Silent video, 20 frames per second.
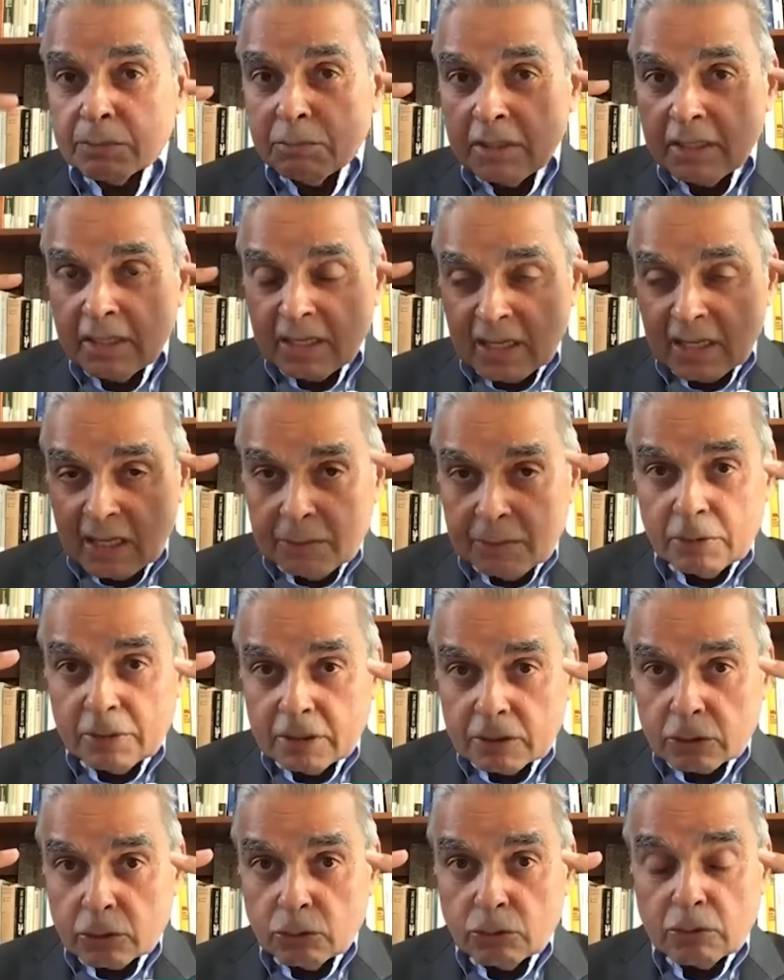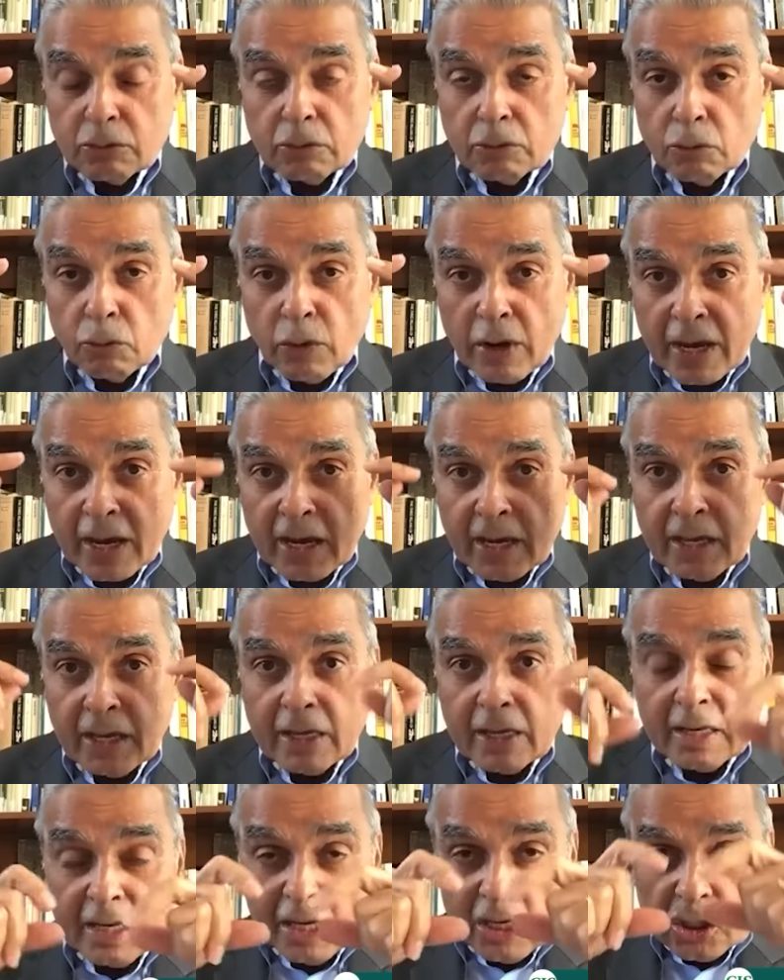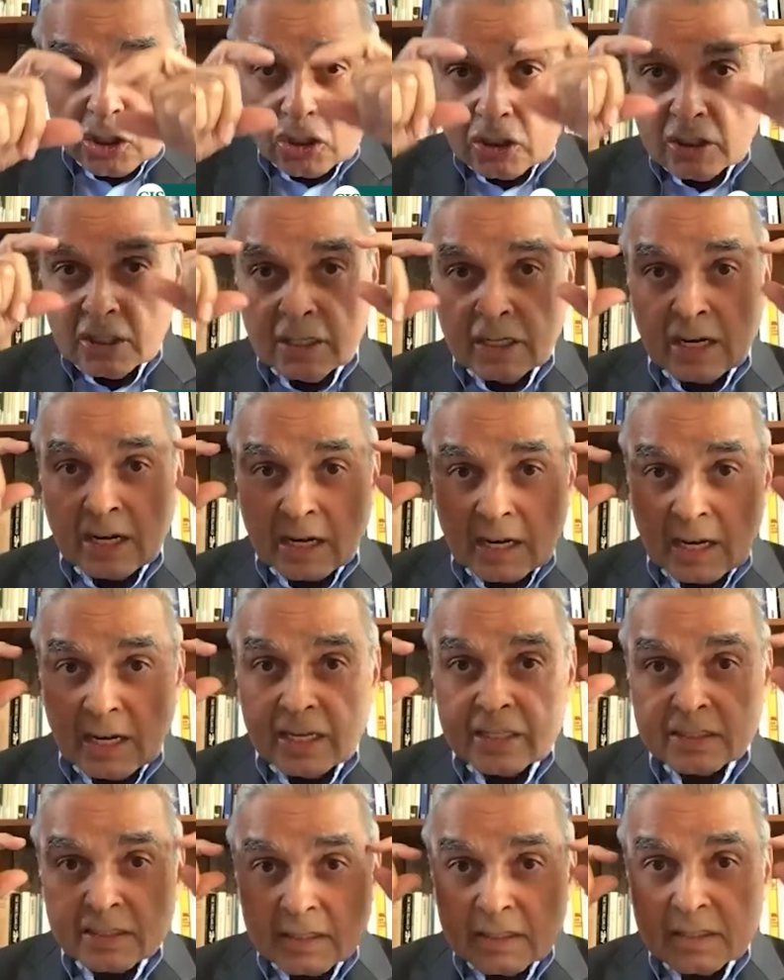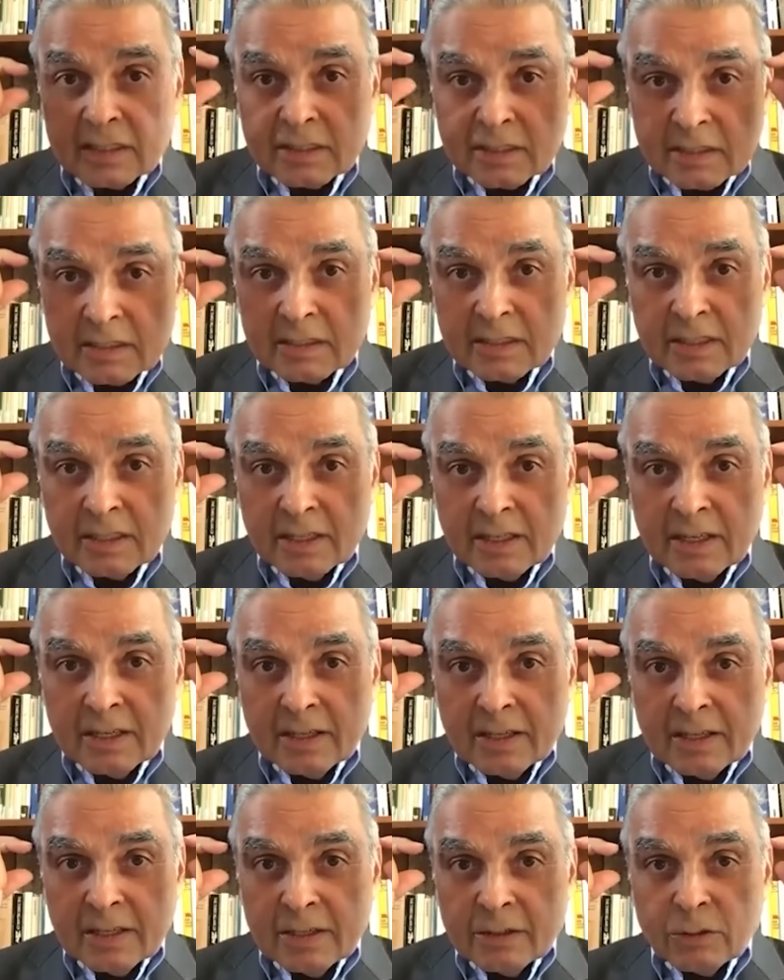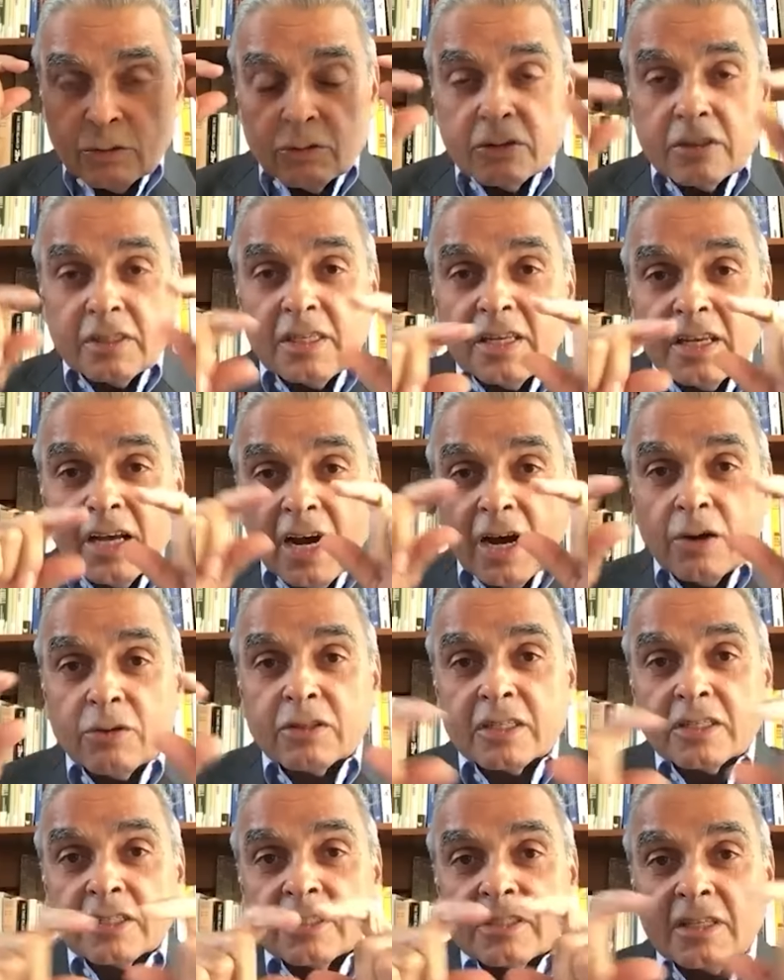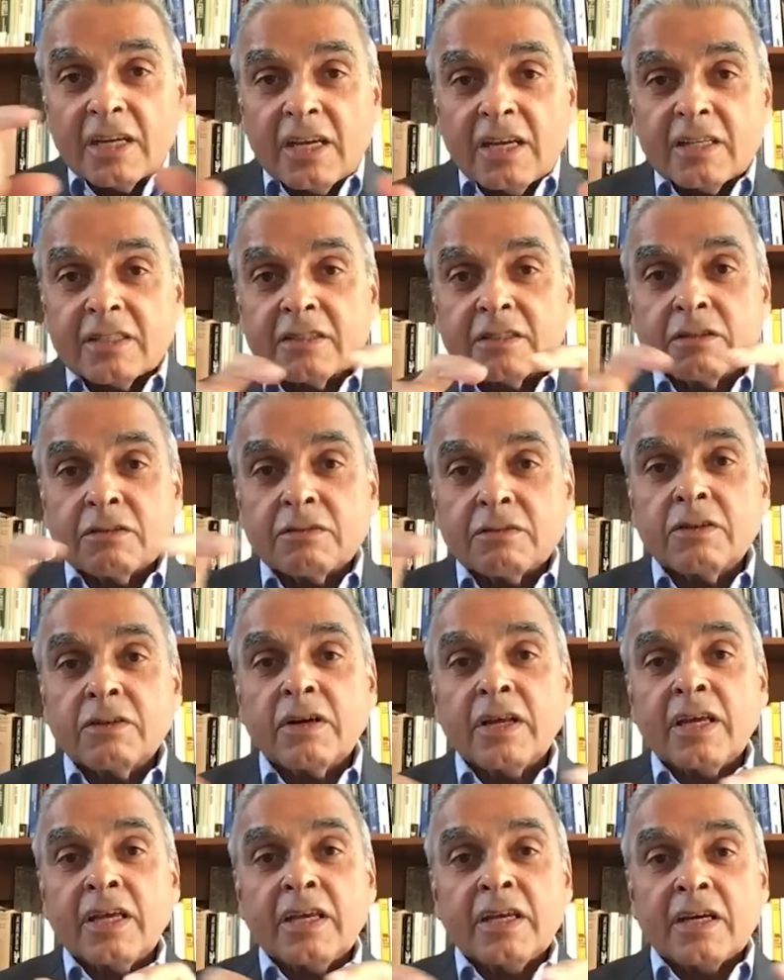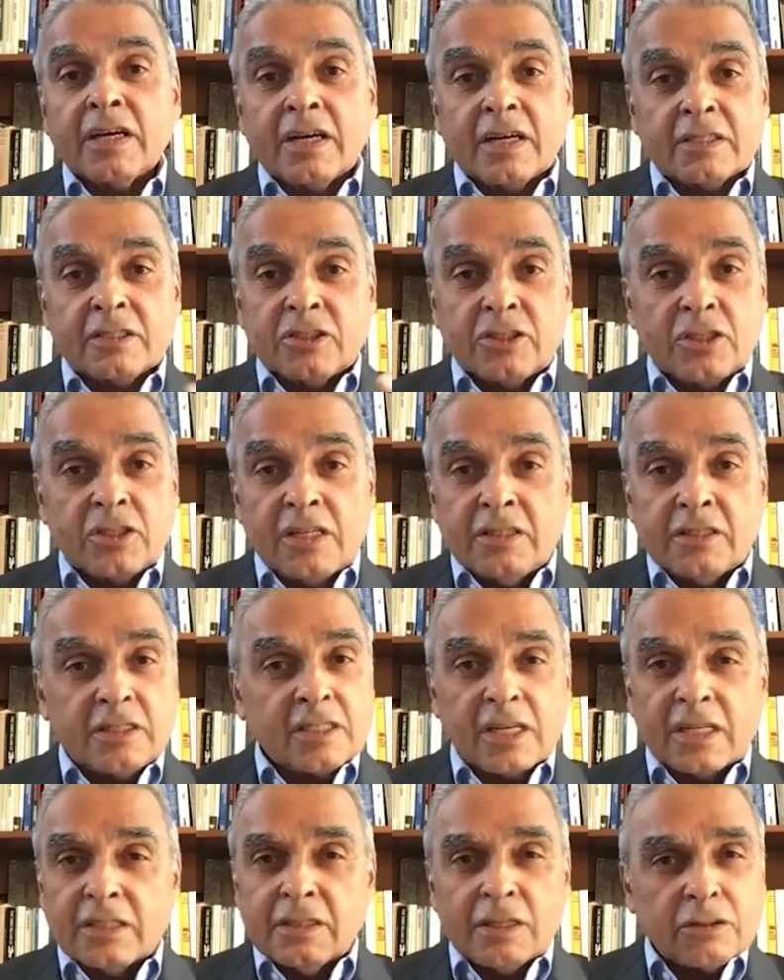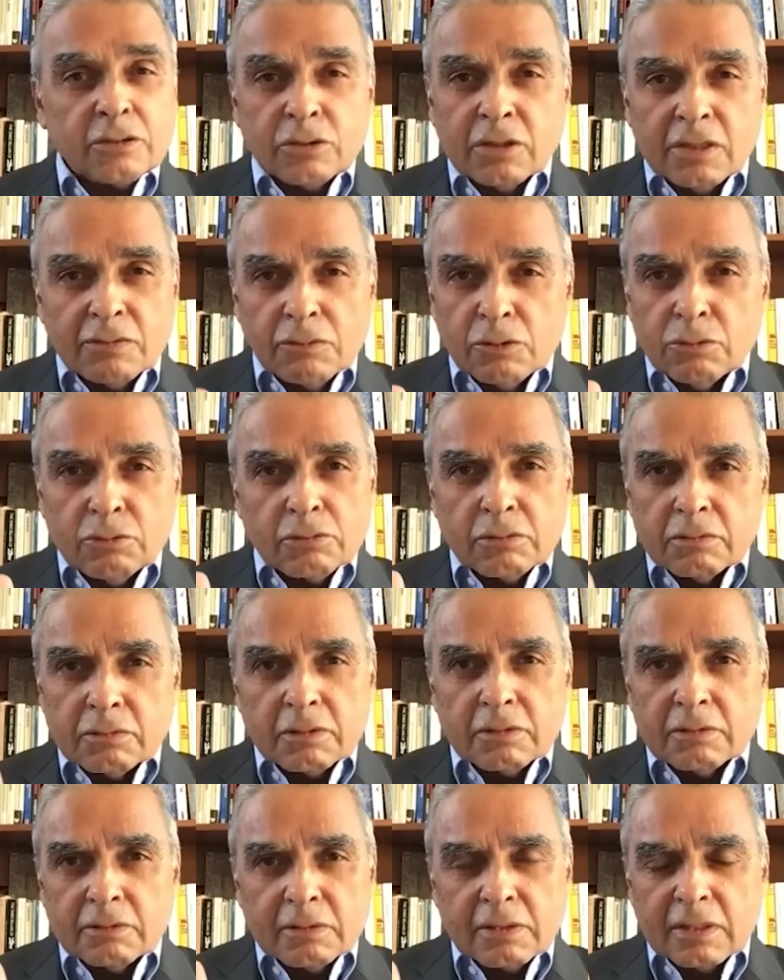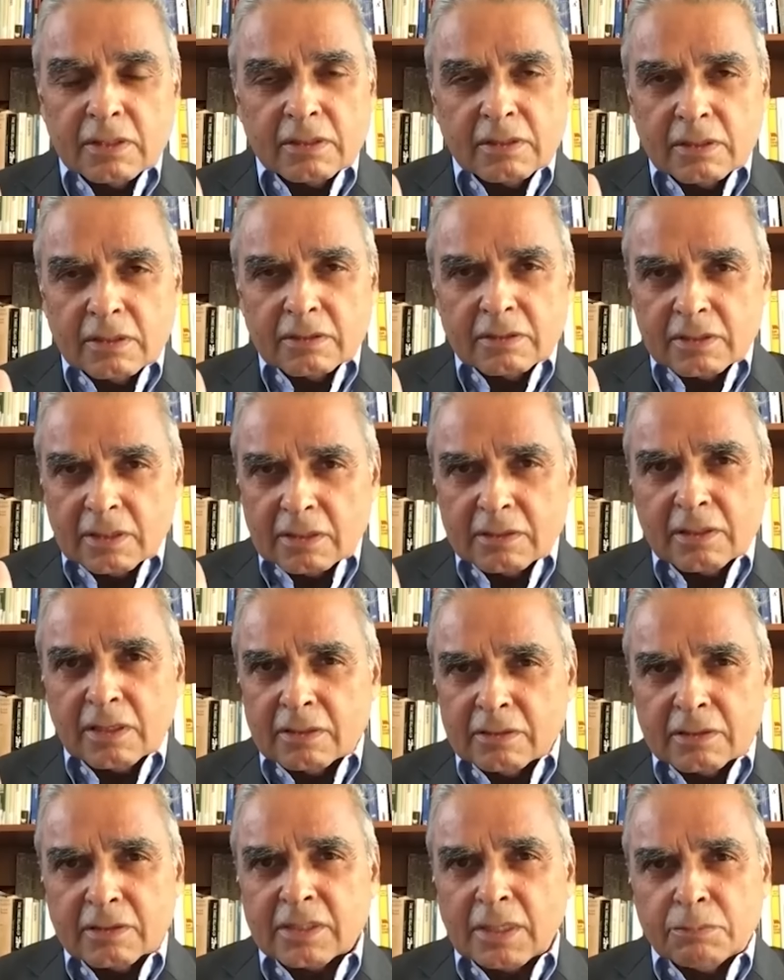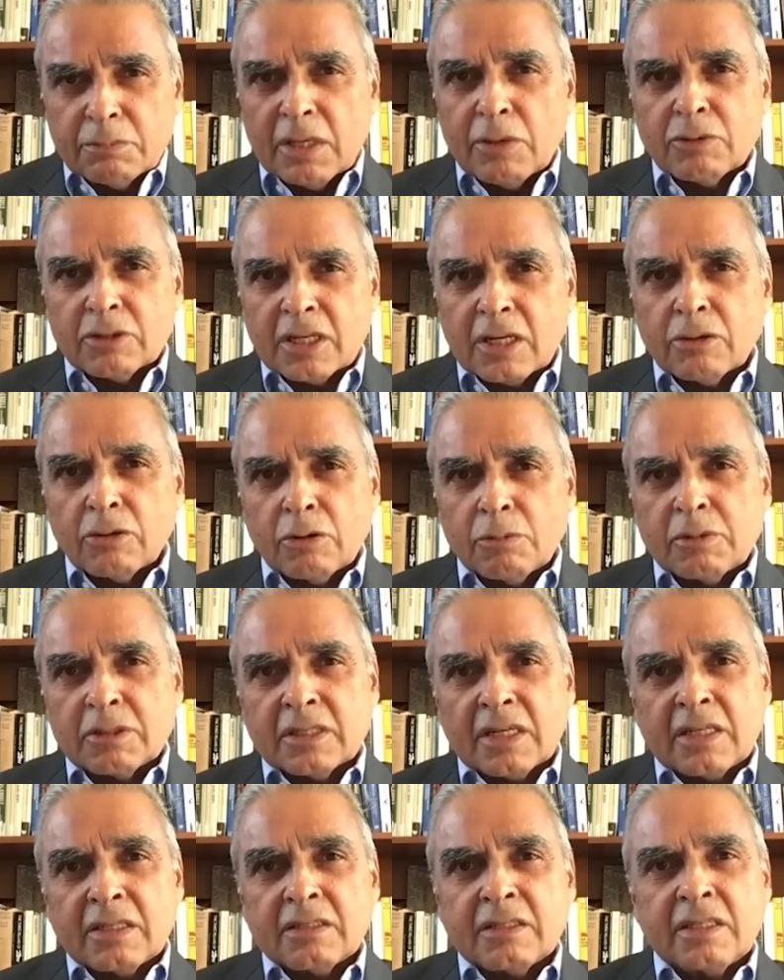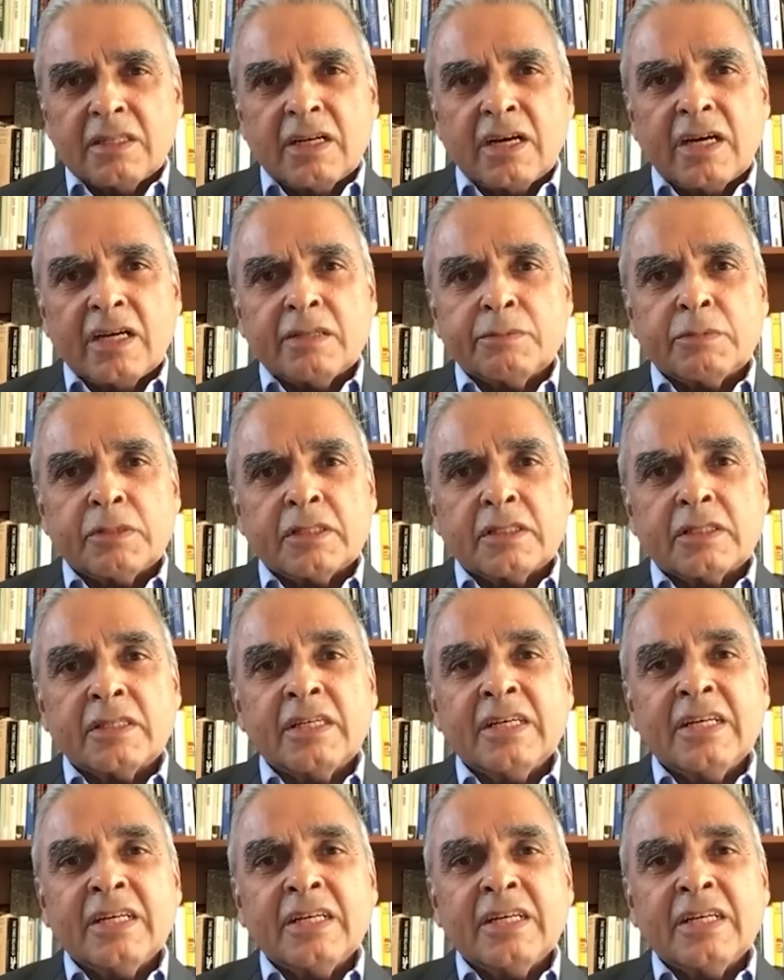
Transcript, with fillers: be able to wear Asian glasses to see how the shades of gray are changing. And just to give you something which I hope is undeniable,